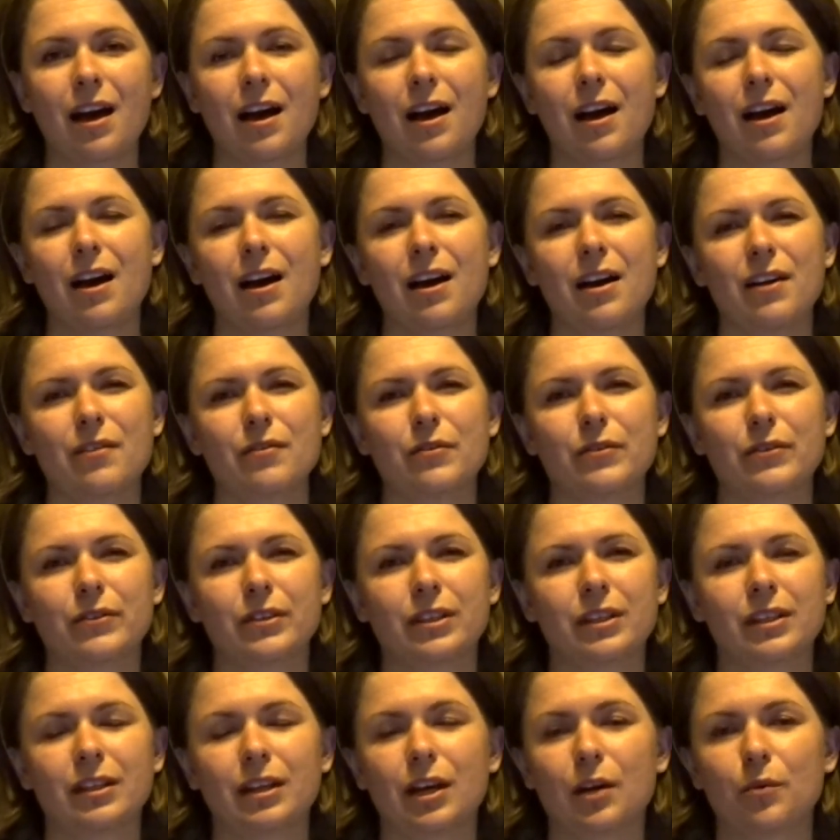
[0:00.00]
I have a
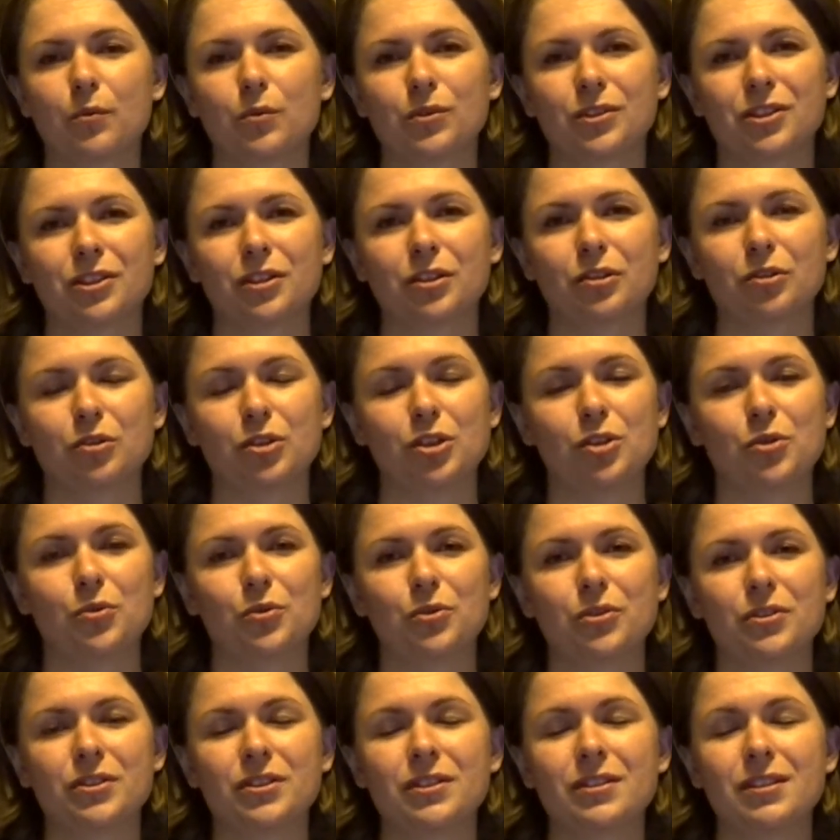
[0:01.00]
feeling I will see
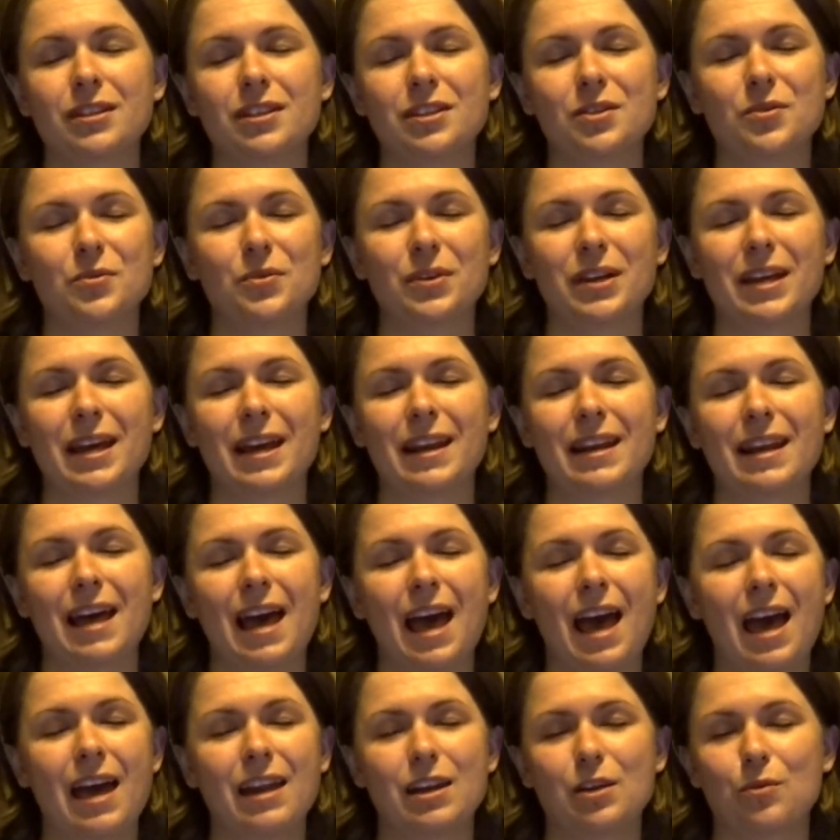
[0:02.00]
you again
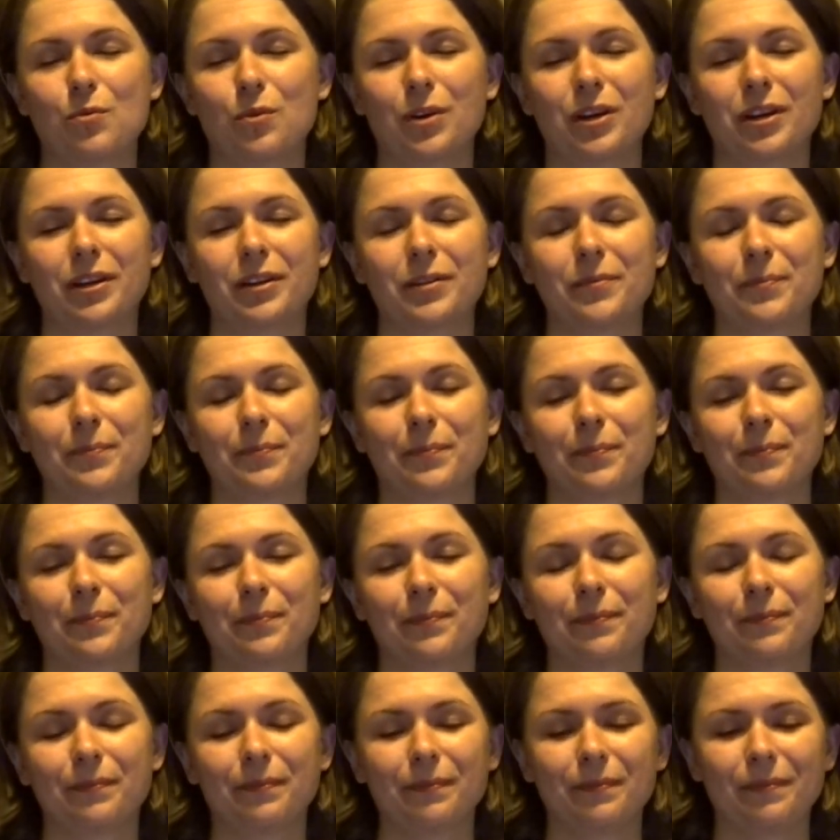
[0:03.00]
anyway.
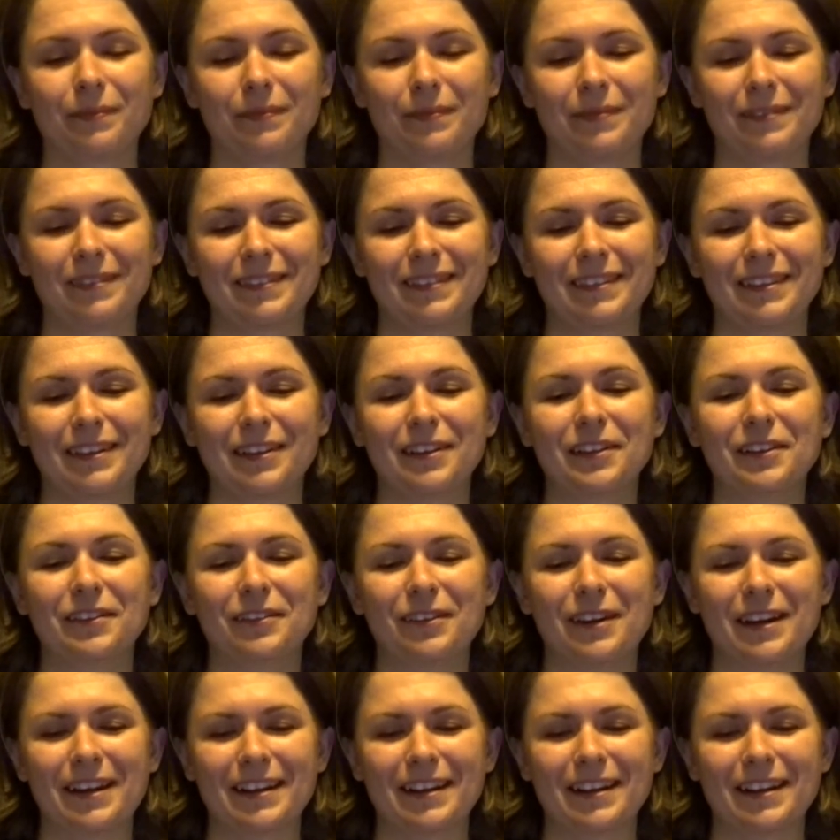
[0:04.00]
Right?